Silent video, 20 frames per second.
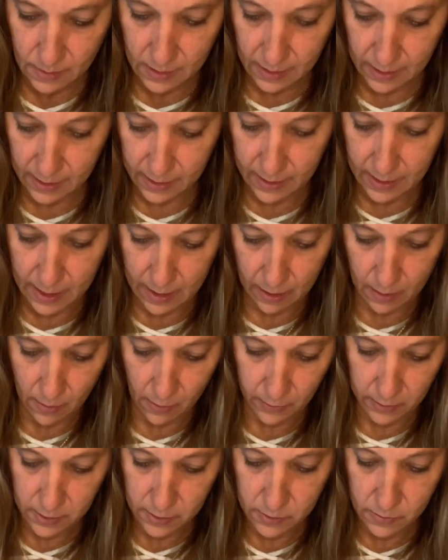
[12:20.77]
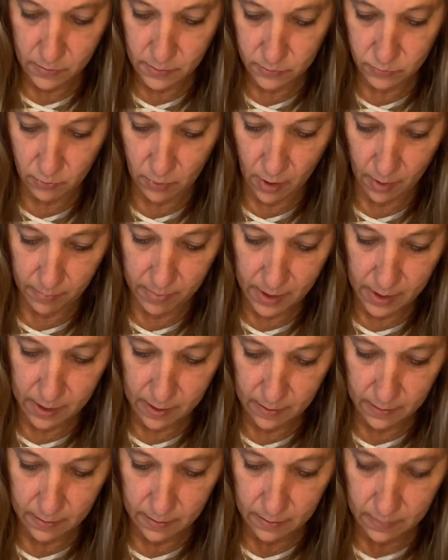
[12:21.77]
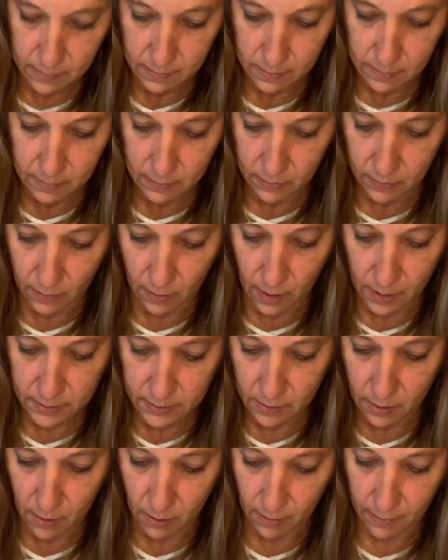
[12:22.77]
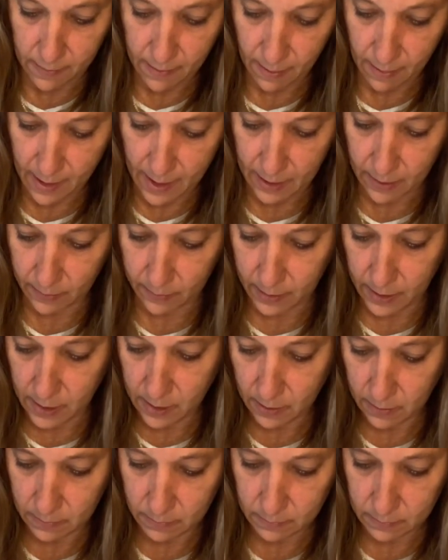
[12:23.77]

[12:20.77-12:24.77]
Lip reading: And again, all you do is rub it across all of the lettering.